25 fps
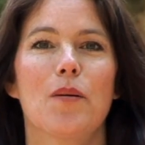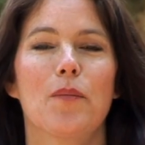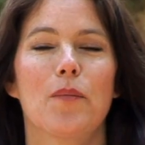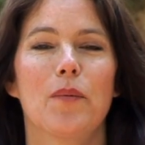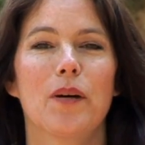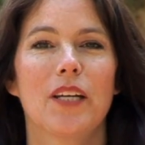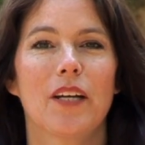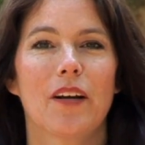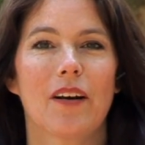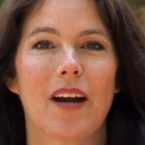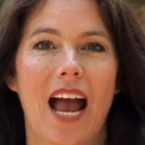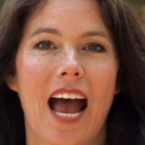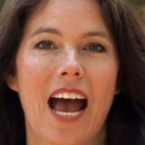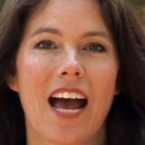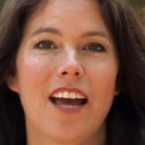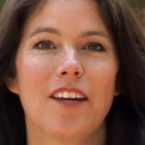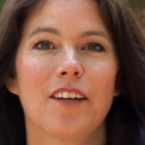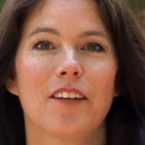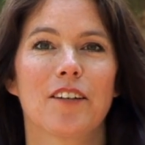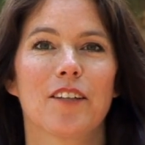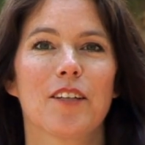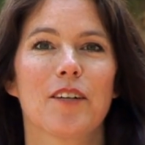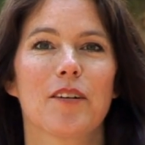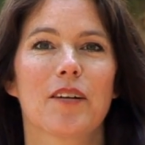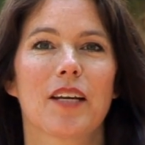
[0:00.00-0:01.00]
When you're at
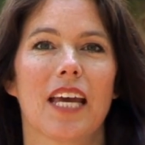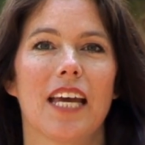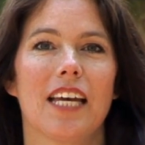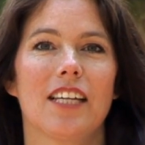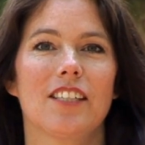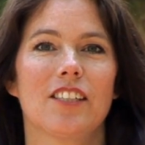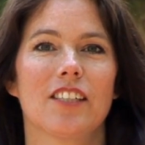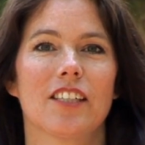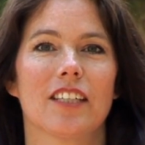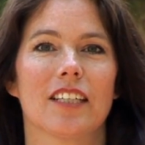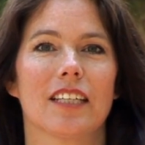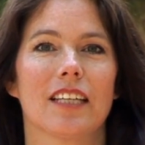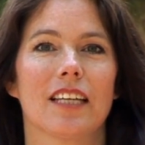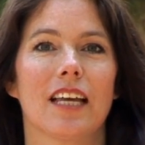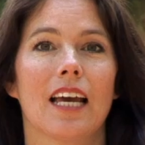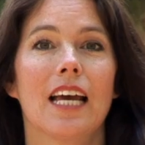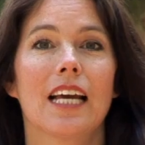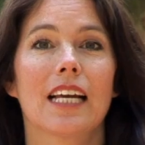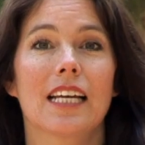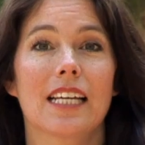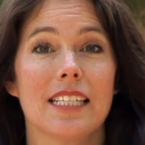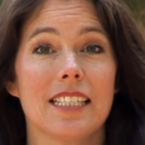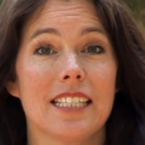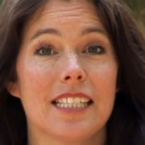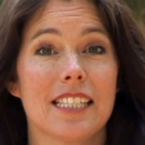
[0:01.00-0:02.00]
your location,
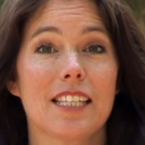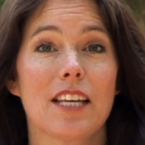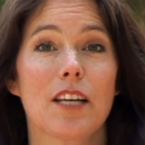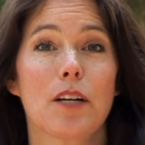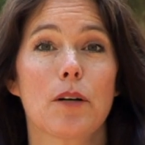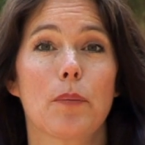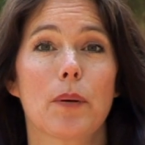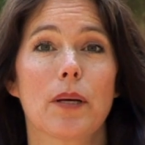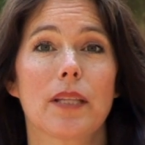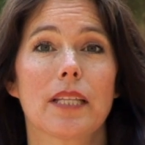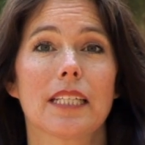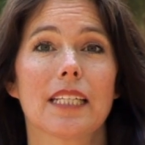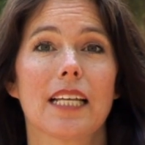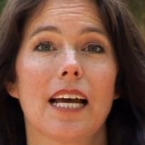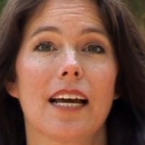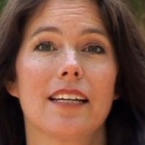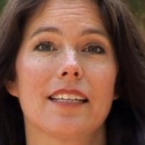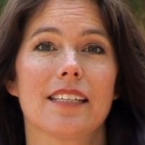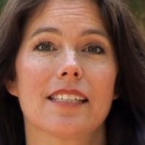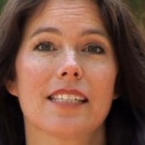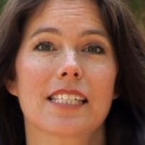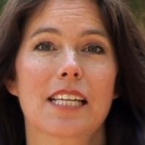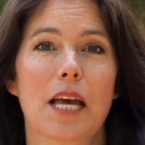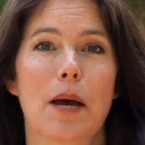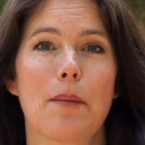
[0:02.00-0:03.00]
consider where the light
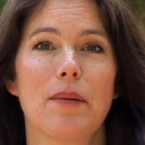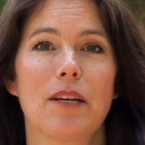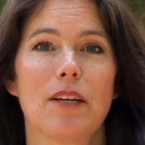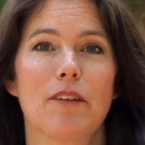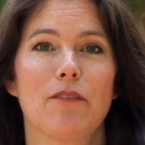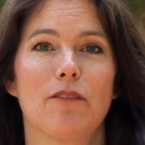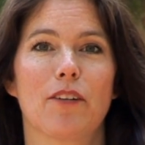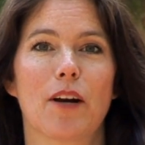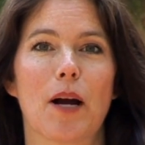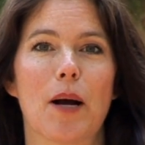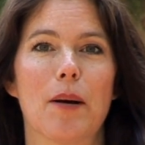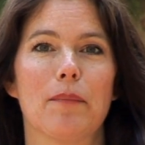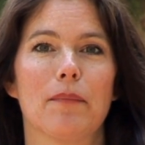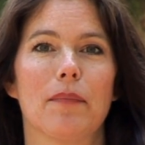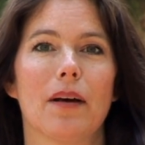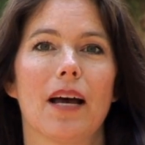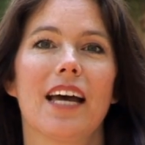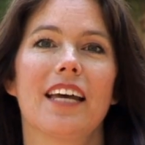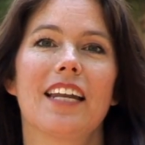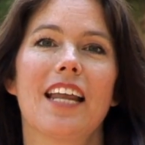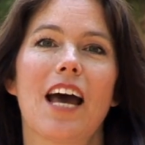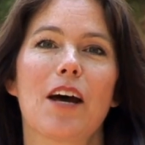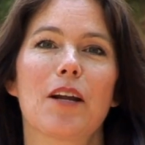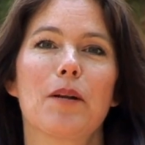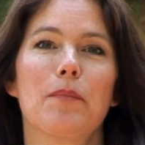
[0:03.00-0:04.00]
is coming from
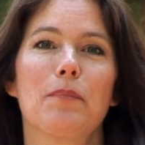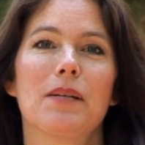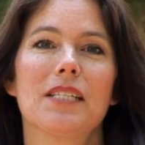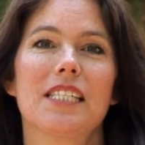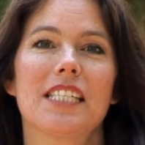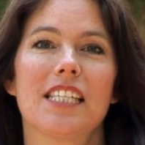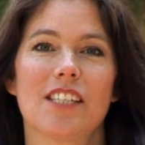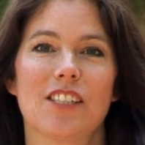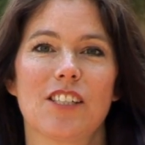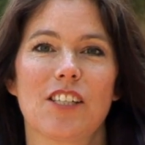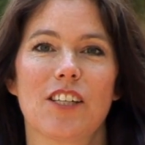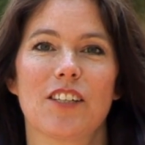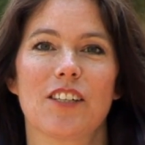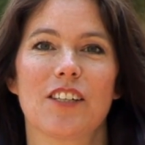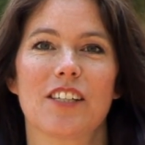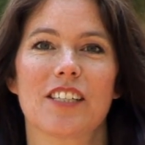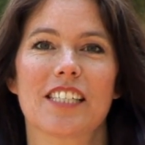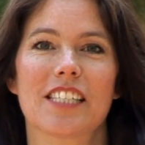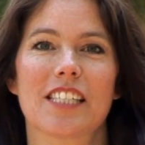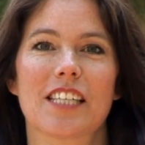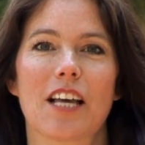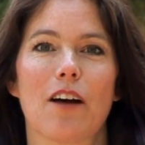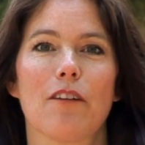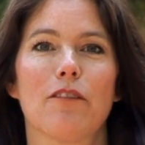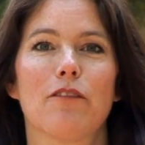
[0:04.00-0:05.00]
and how to position
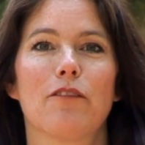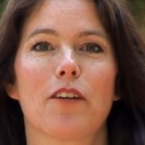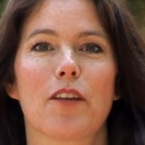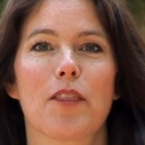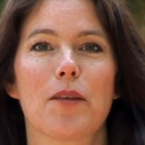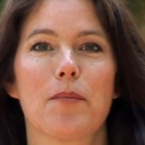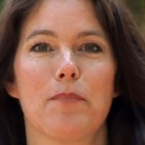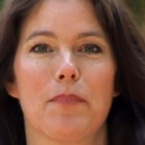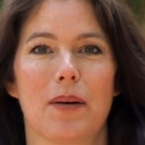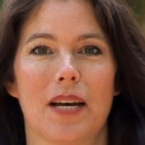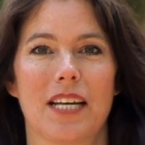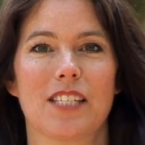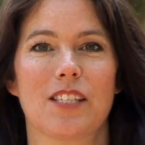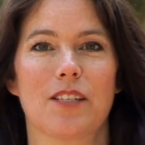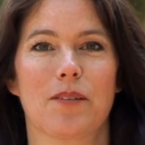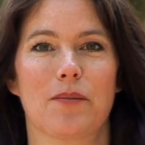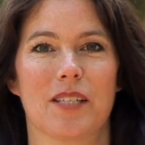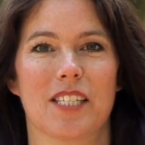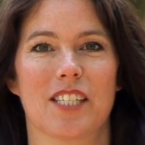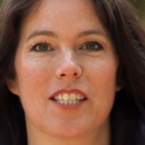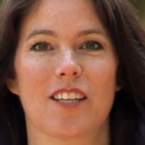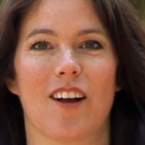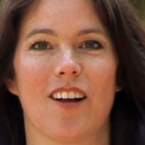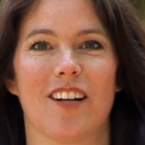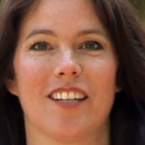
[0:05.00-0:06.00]
yourself for the best
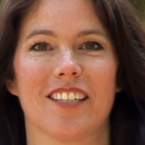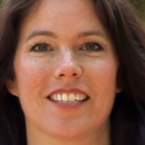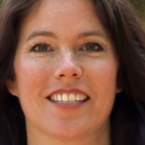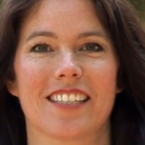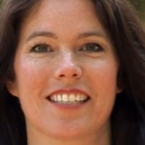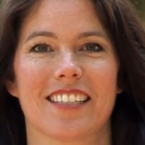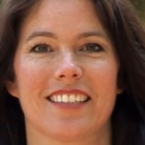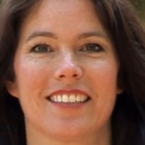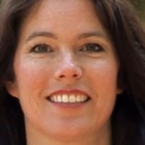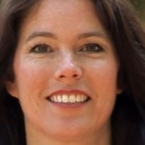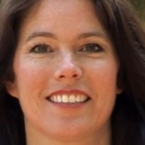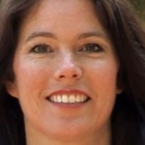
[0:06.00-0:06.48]
result.